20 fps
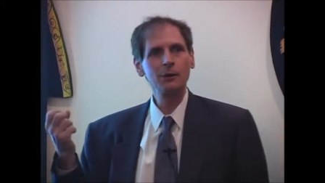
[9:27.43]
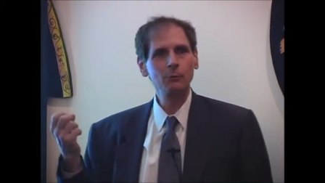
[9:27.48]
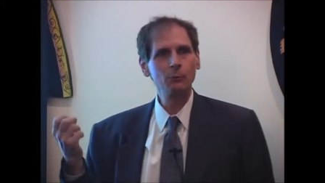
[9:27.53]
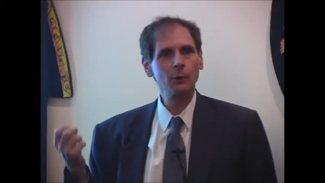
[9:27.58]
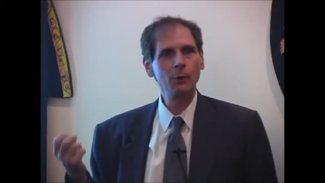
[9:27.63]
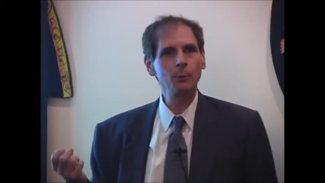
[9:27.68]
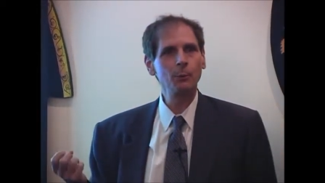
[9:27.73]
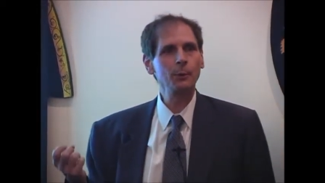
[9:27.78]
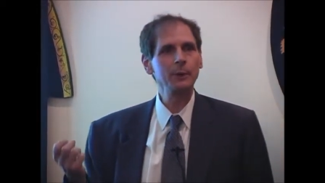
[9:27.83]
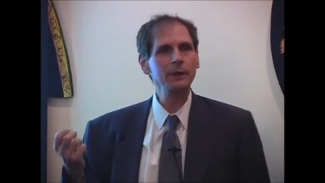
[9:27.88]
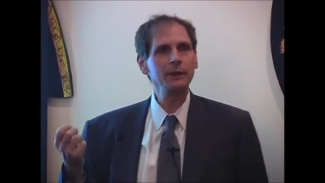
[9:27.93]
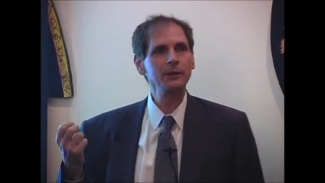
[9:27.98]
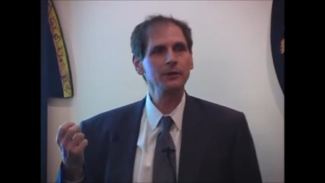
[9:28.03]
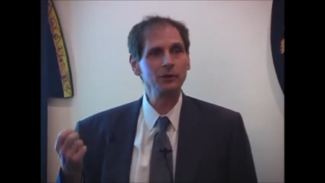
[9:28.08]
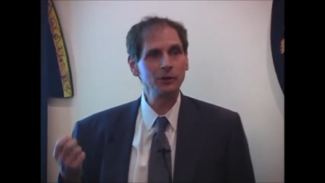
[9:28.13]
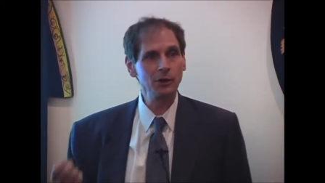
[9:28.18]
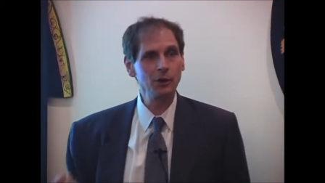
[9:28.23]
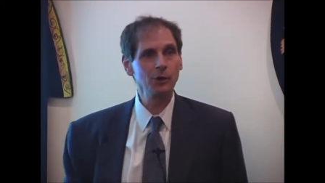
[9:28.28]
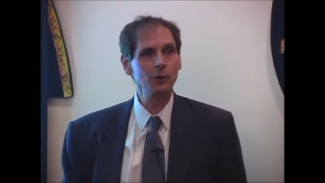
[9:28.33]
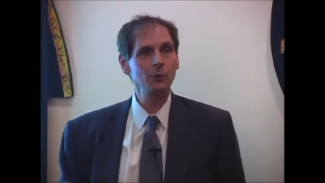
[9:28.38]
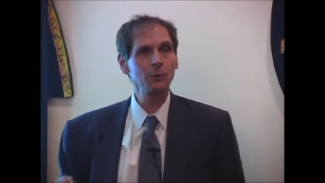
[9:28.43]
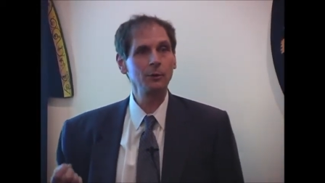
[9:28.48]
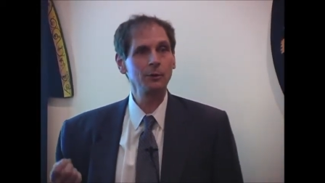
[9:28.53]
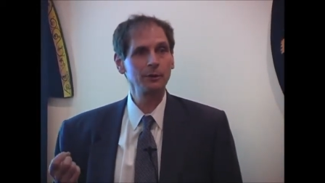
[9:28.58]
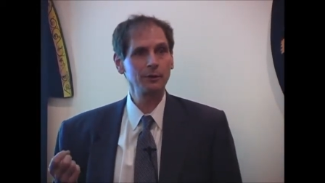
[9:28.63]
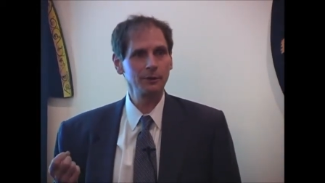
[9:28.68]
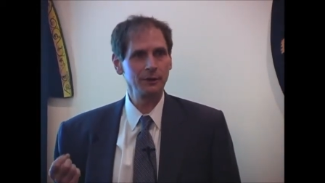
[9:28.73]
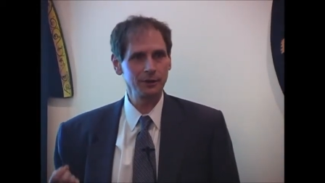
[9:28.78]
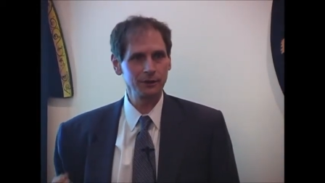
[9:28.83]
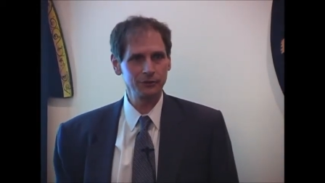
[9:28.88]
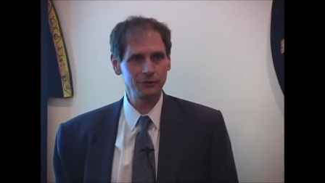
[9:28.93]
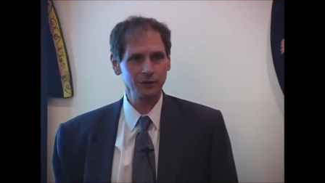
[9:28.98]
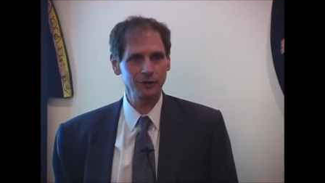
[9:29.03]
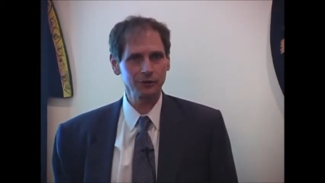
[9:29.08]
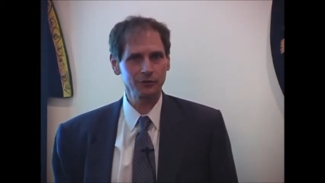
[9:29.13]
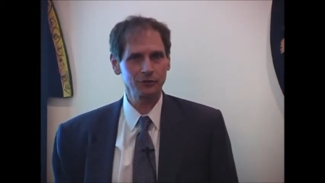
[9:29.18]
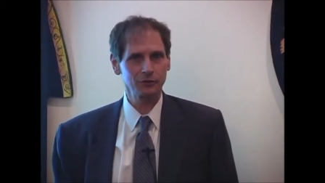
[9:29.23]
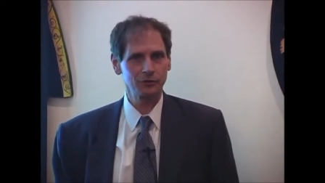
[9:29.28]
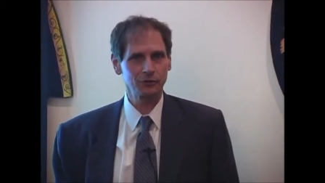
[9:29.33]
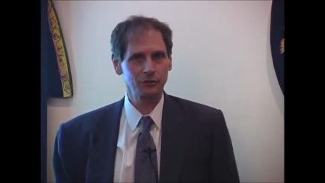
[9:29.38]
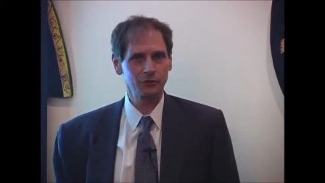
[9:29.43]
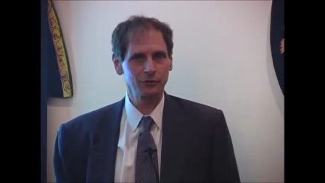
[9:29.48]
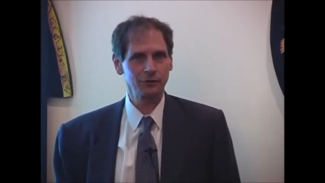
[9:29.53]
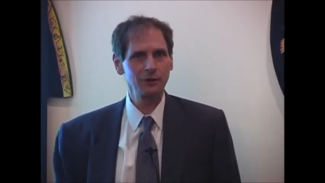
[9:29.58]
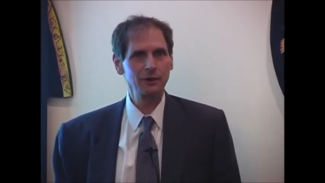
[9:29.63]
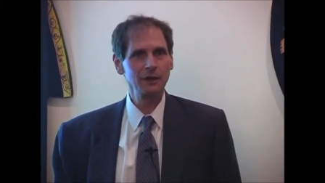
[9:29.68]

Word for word: what we know exists.